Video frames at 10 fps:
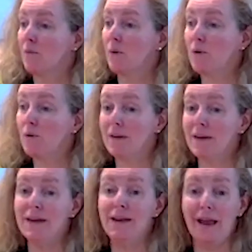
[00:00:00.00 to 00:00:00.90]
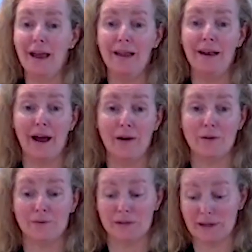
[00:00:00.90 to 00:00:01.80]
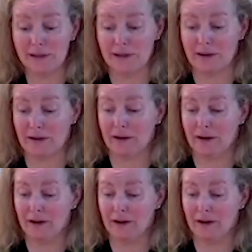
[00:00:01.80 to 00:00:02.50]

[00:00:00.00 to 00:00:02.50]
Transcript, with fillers: both in and out of season.